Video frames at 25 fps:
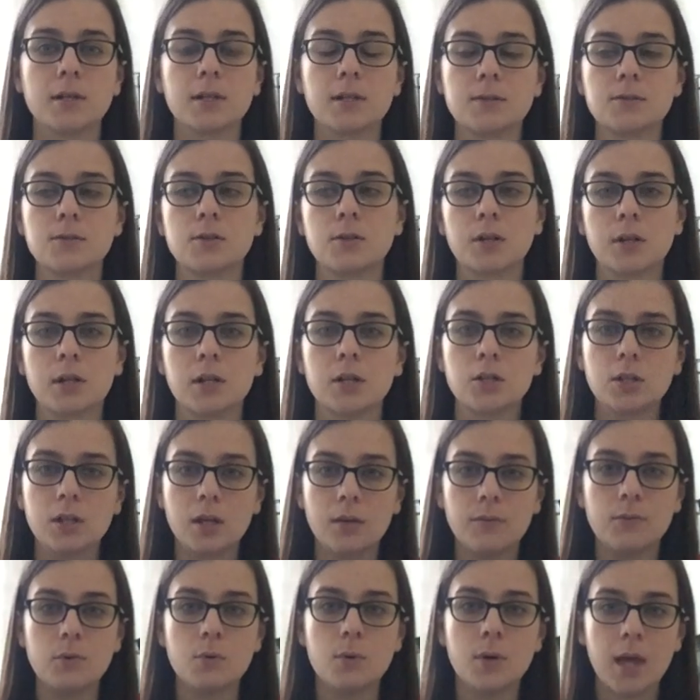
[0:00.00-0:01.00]
because they're going to
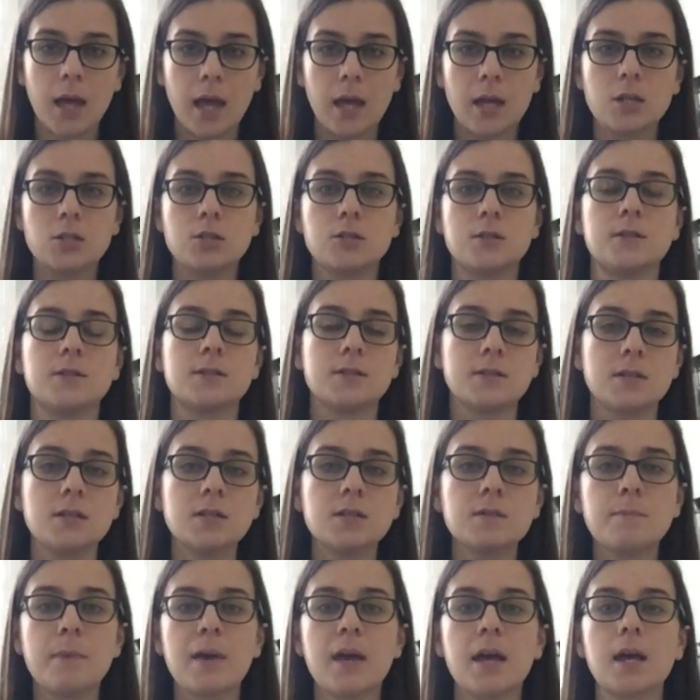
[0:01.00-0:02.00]
give you a cage that's
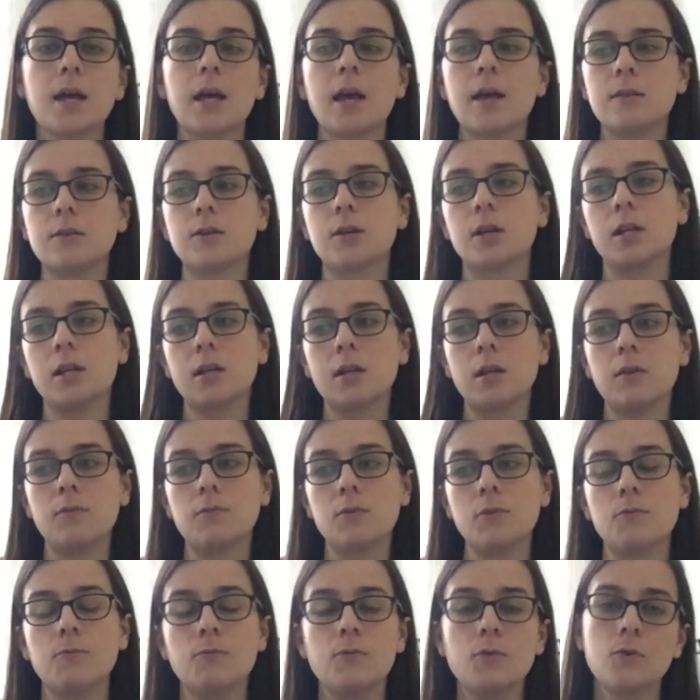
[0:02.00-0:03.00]
this big and they're going to give
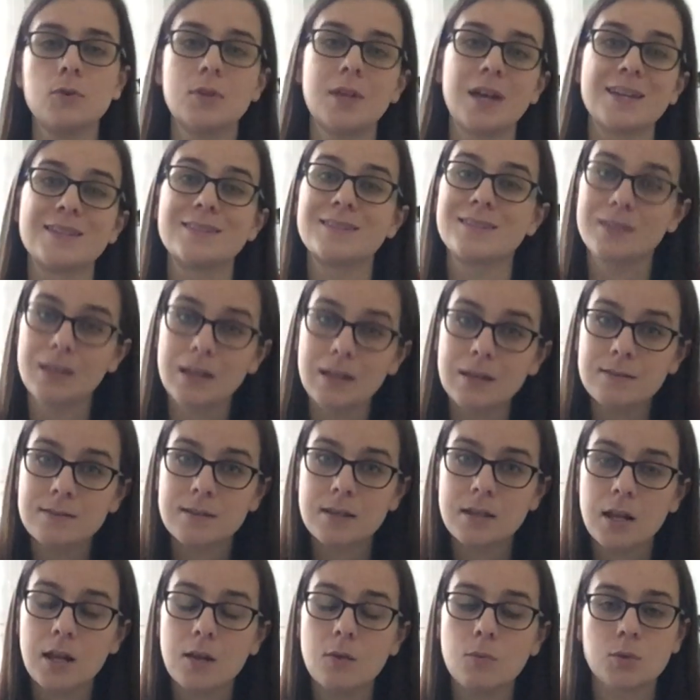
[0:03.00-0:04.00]
you food that has seeds
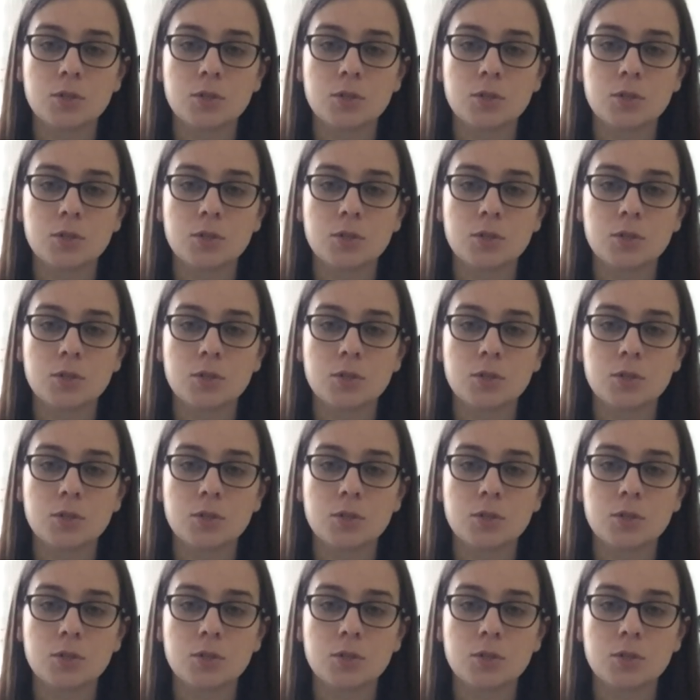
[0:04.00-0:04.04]
in it,